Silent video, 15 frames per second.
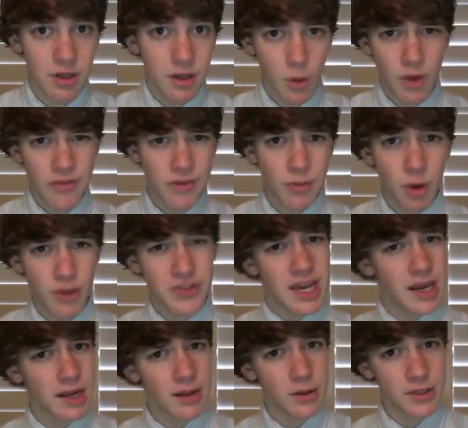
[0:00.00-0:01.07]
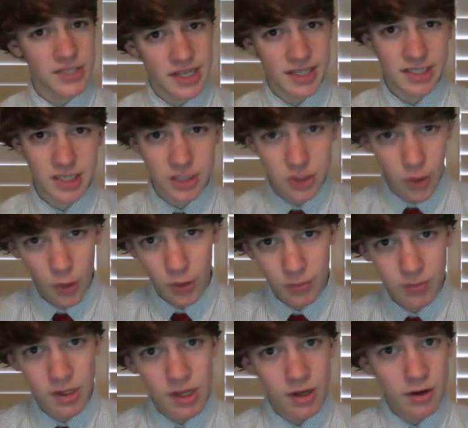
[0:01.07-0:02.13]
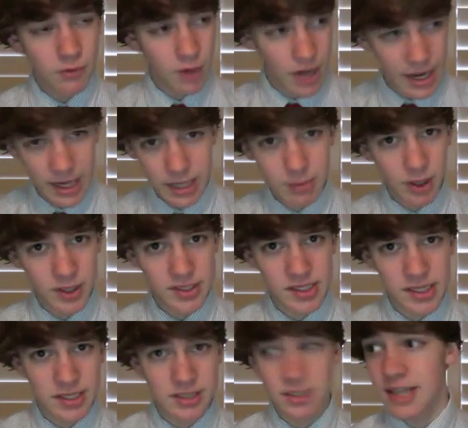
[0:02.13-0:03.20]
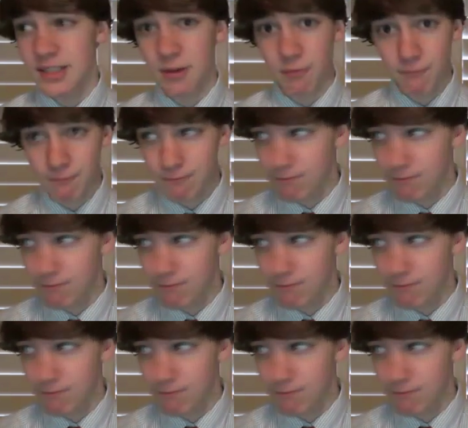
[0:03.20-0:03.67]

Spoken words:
What if you bought 10 of those things and sold them for 80 bucks each? That's a